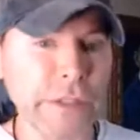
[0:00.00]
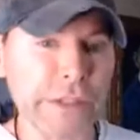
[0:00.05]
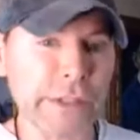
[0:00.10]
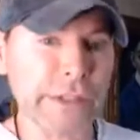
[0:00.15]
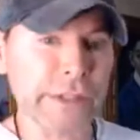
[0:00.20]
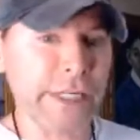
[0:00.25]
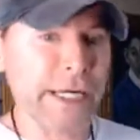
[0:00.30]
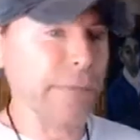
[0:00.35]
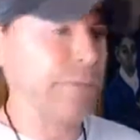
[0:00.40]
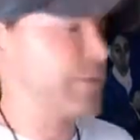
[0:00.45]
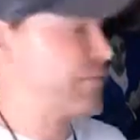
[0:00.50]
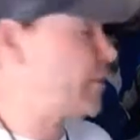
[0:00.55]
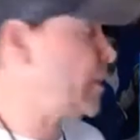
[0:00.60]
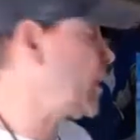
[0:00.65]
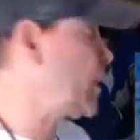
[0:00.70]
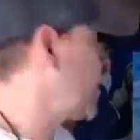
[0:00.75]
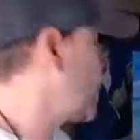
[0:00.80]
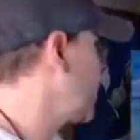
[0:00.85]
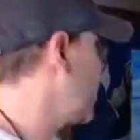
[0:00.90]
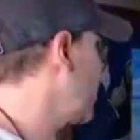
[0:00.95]
this time of
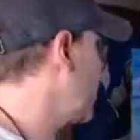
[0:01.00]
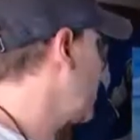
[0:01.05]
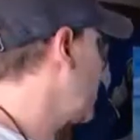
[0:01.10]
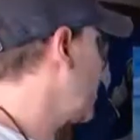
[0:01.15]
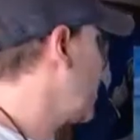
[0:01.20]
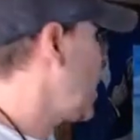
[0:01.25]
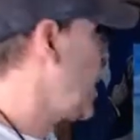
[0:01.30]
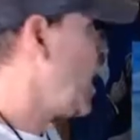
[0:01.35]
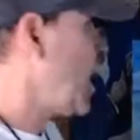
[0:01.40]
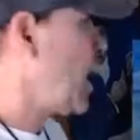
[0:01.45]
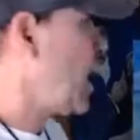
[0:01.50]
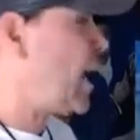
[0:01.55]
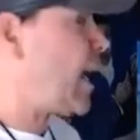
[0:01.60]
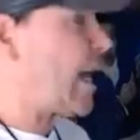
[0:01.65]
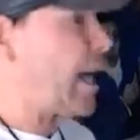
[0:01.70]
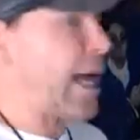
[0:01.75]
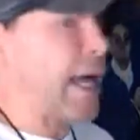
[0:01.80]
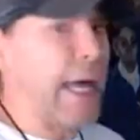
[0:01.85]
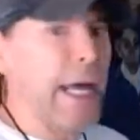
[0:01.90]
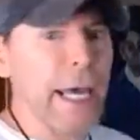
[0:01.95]
year,
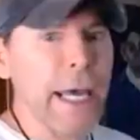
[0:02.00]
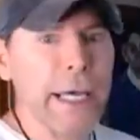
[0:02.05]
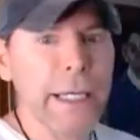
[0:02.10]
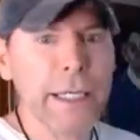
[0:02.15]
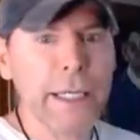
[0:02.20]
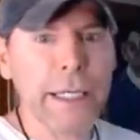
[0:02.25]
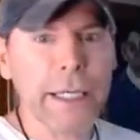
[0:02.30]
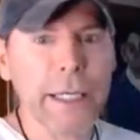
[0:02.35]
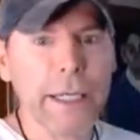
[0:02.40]
and